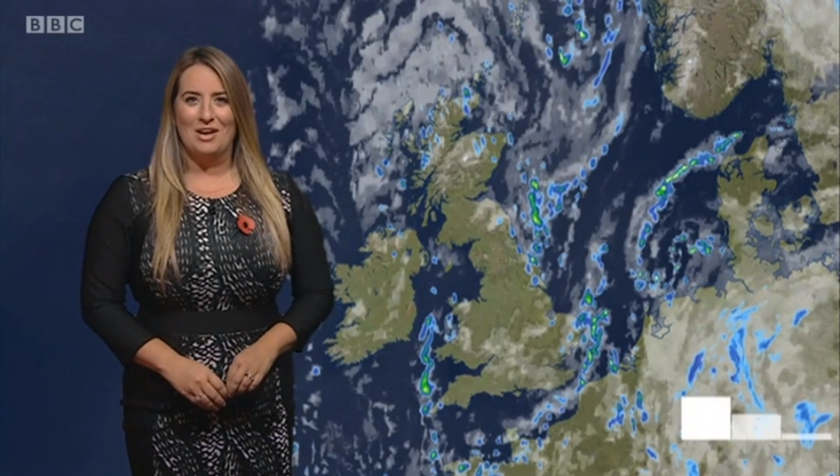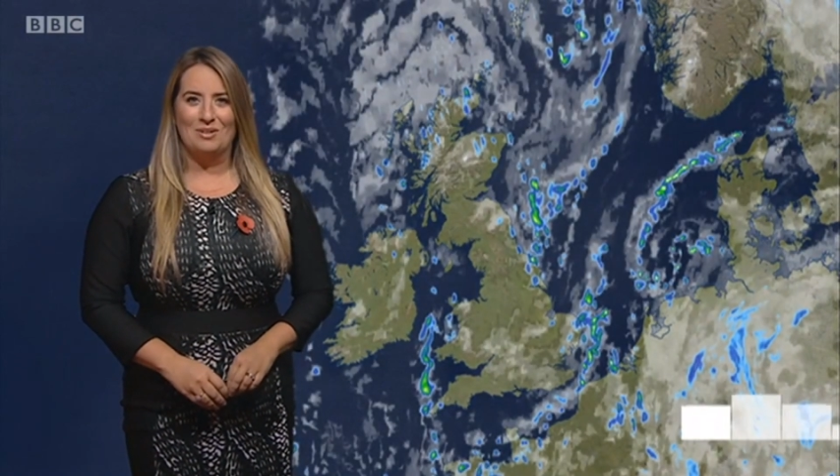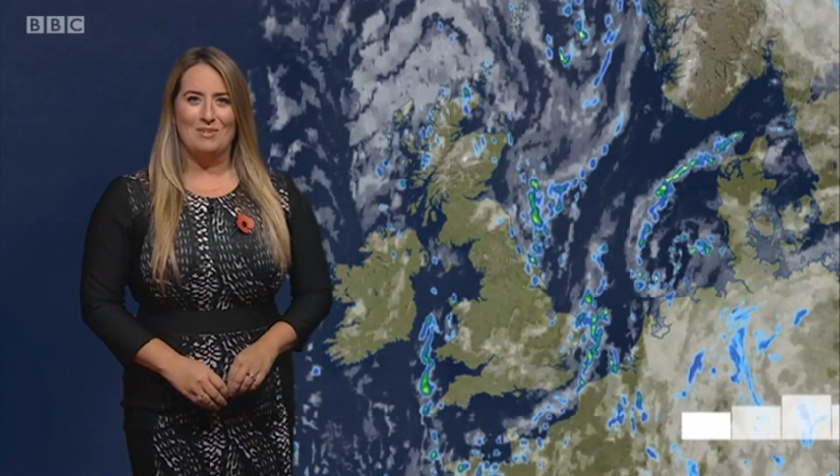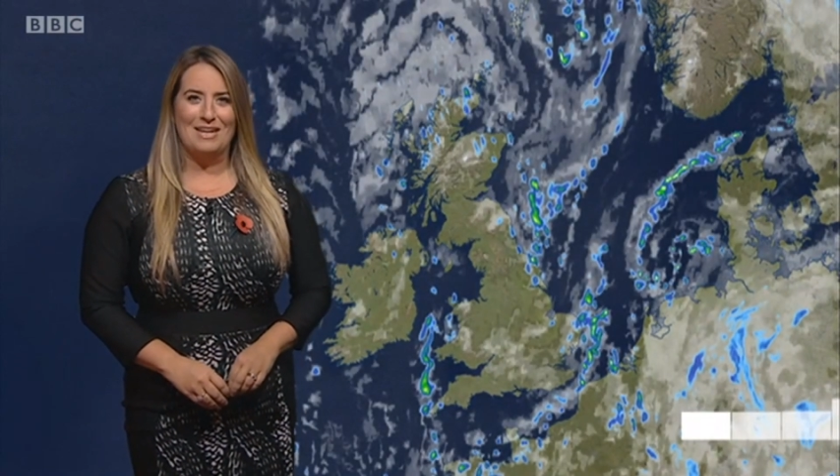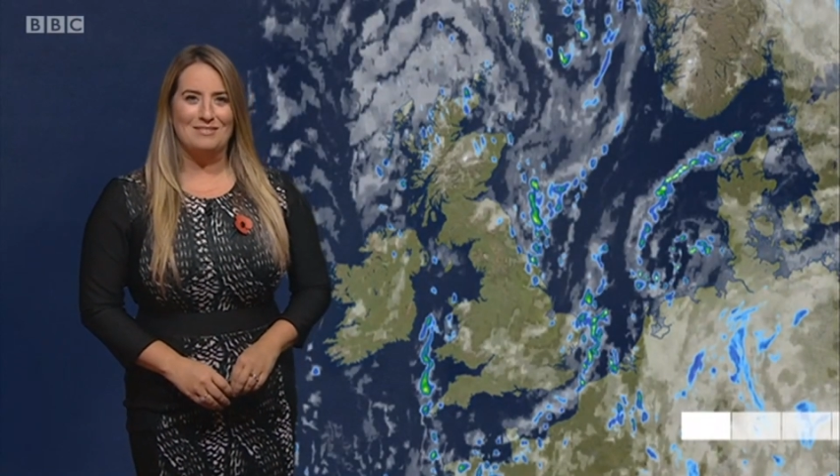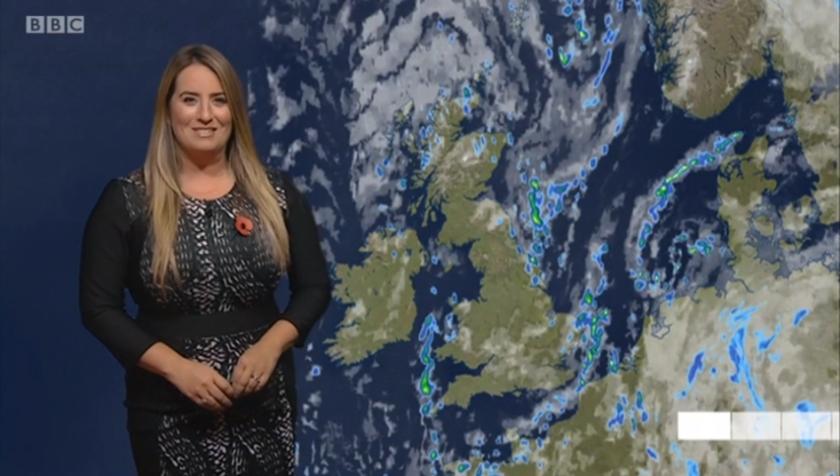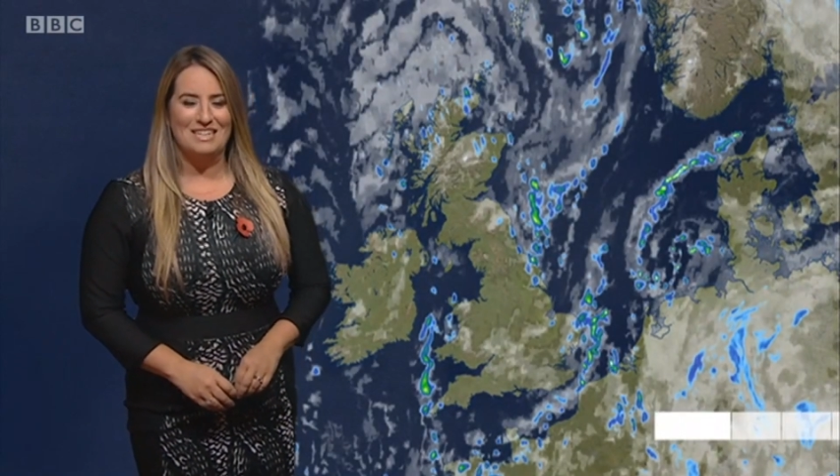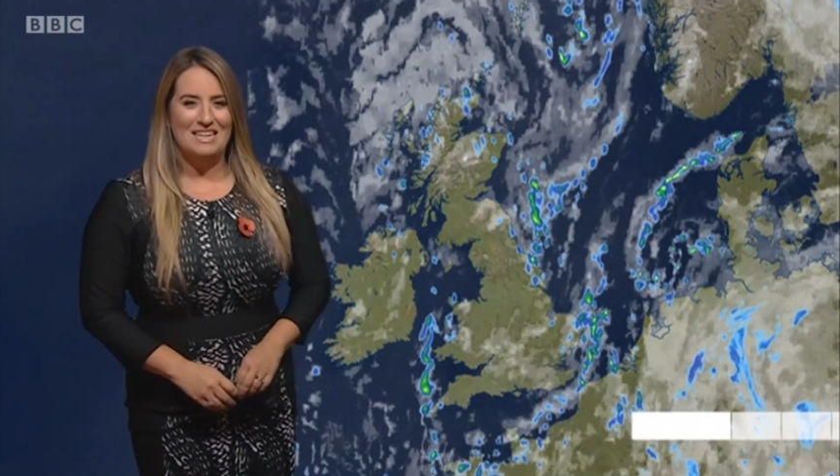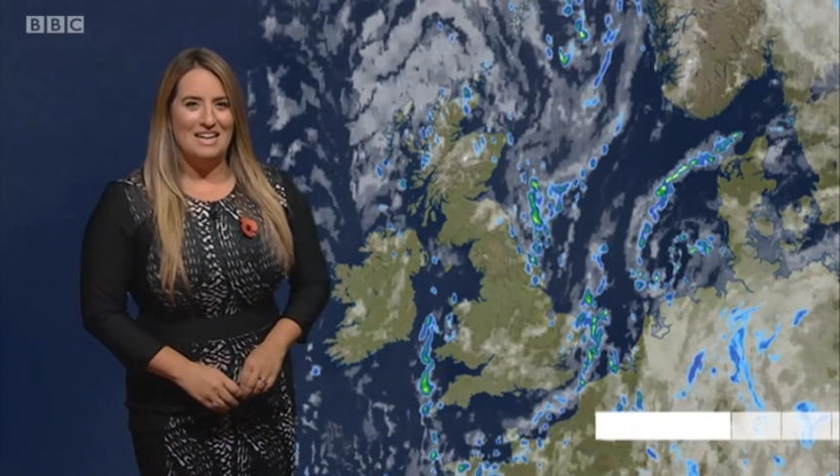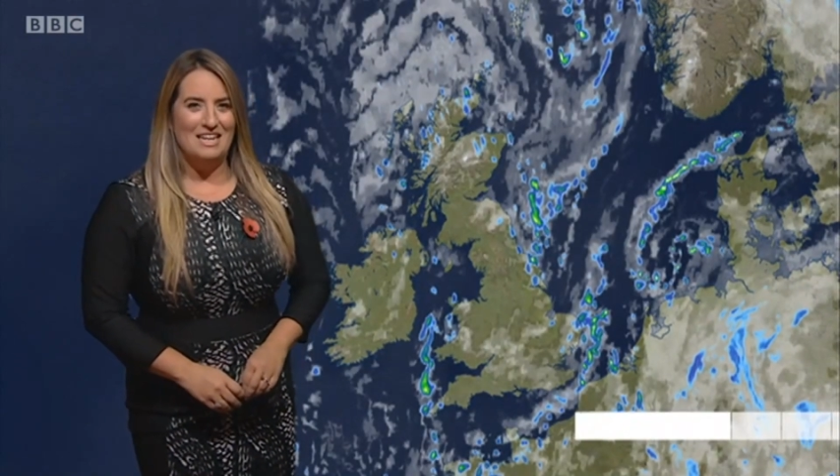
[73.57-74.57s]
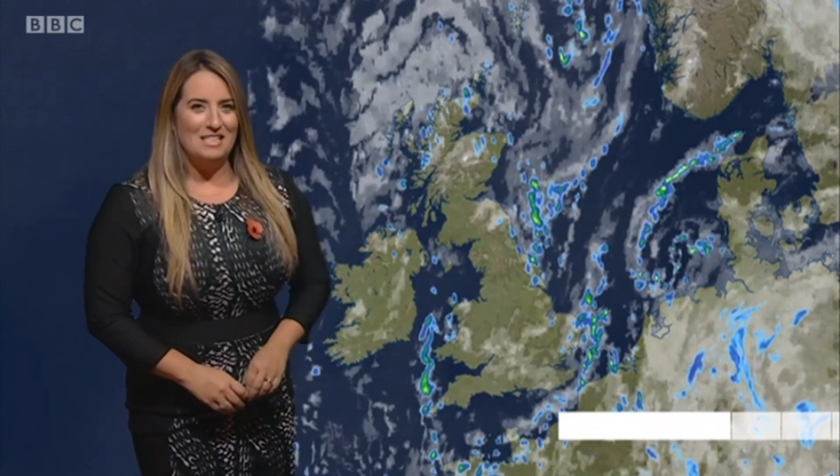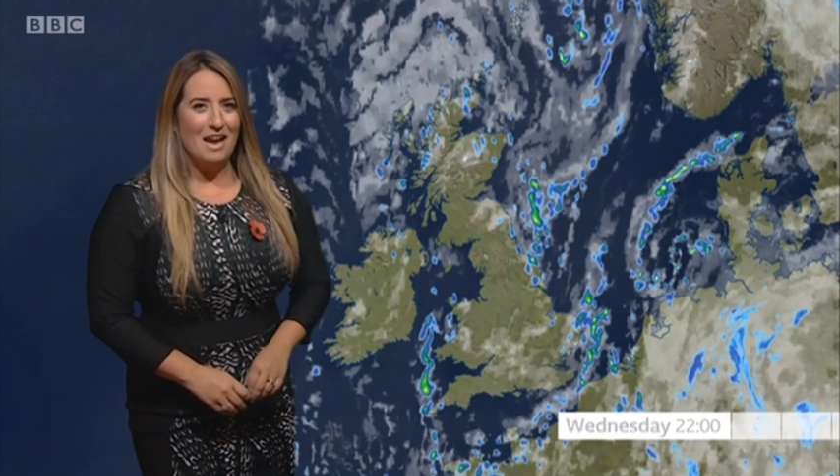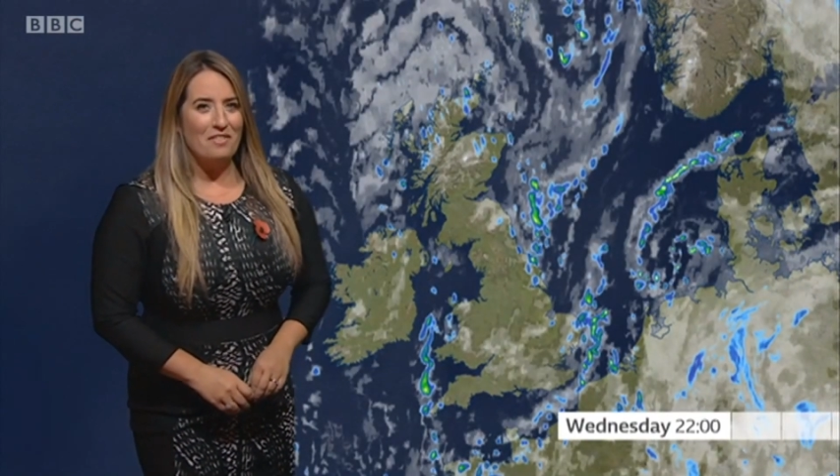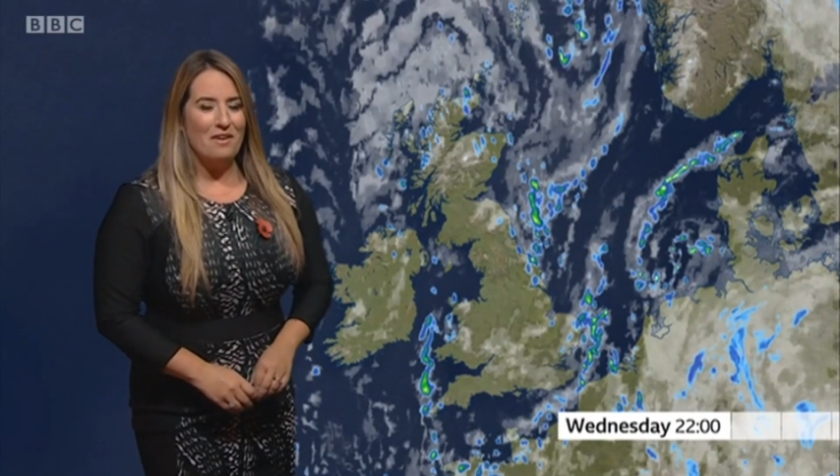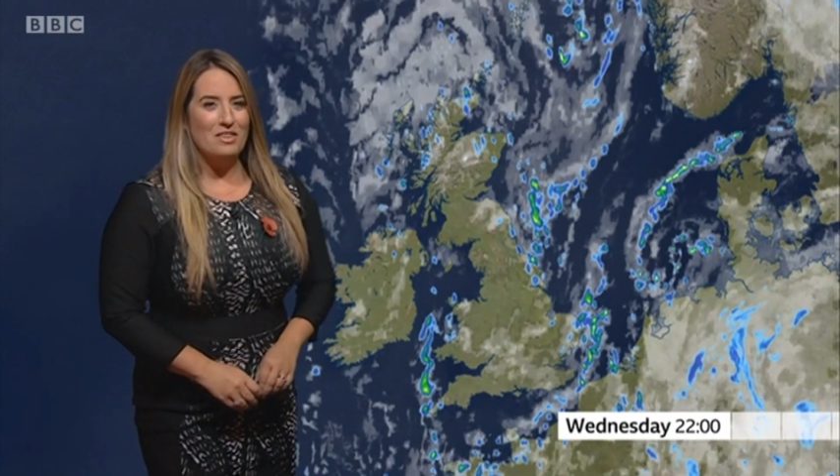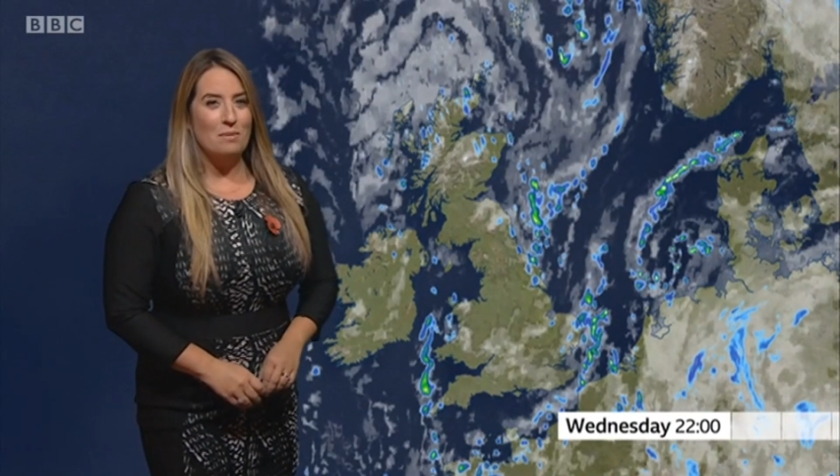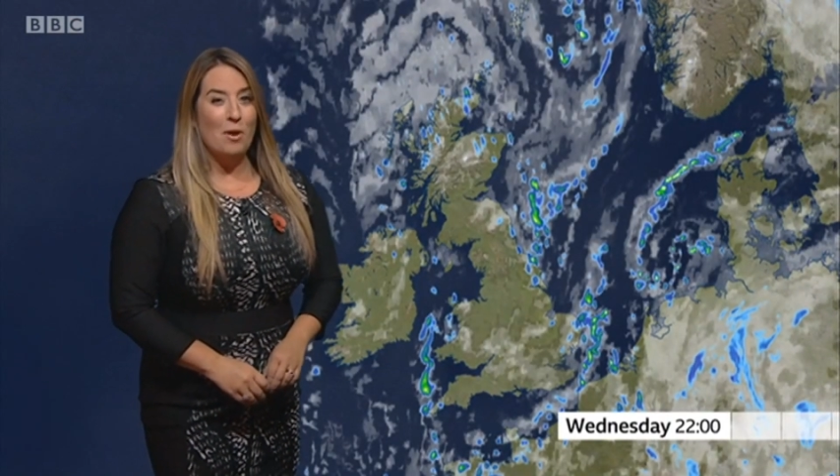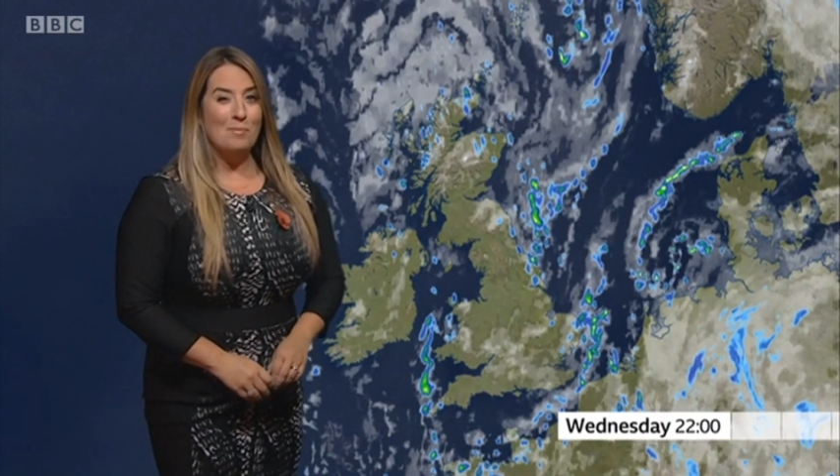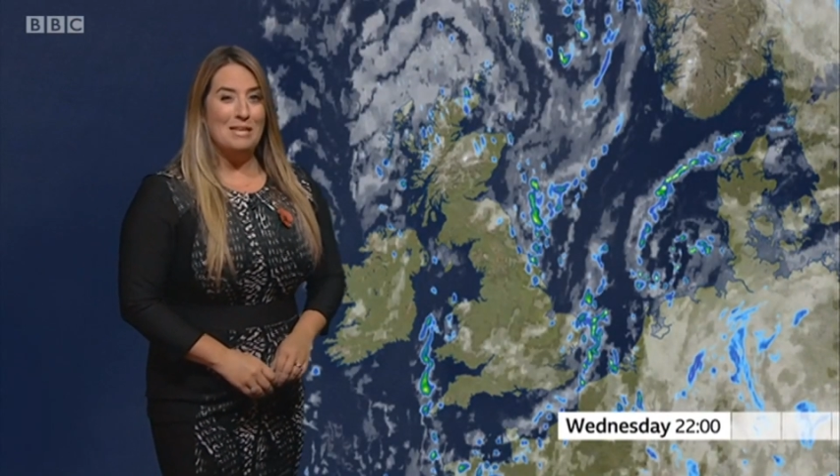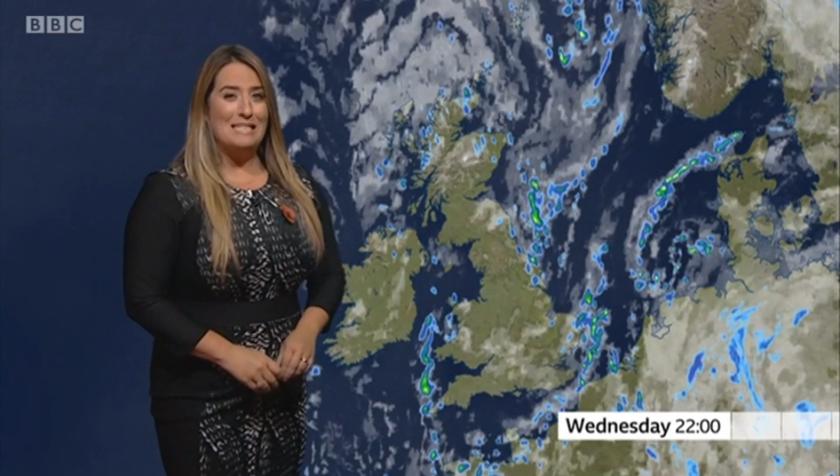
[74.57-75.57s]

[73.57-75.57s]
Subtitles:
around. So out there at the moment,